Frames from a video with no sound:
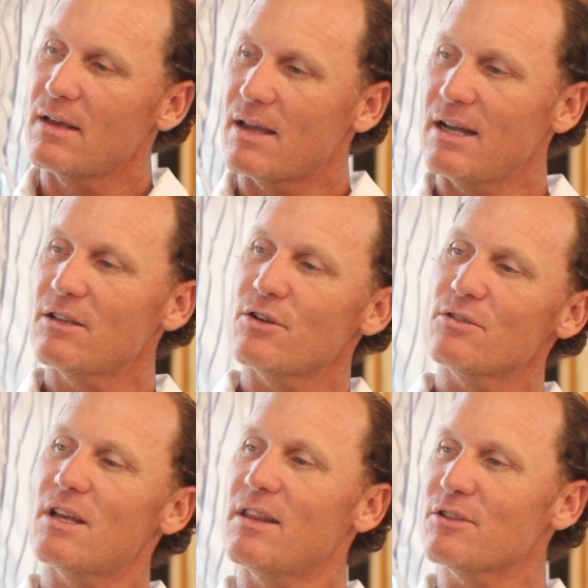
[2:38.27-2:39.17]
kind of
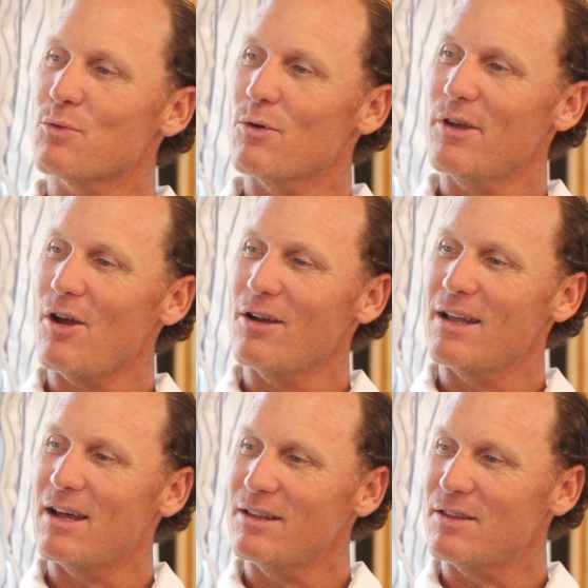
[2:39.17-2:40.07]
turns out that's where we are
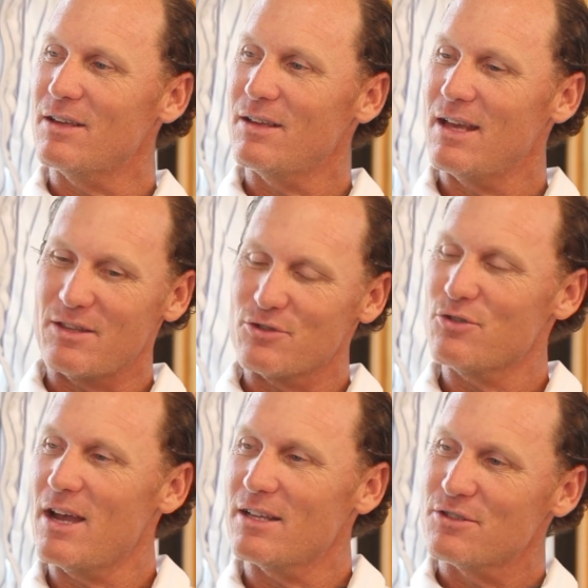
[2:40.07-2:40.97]
down at the
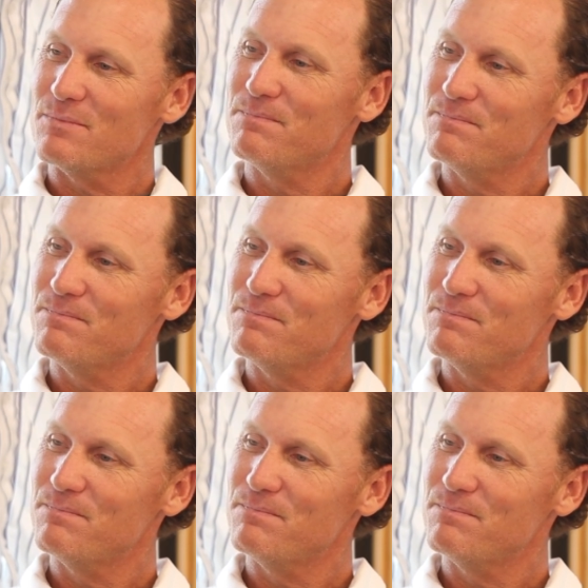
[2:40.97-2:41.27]
stretch.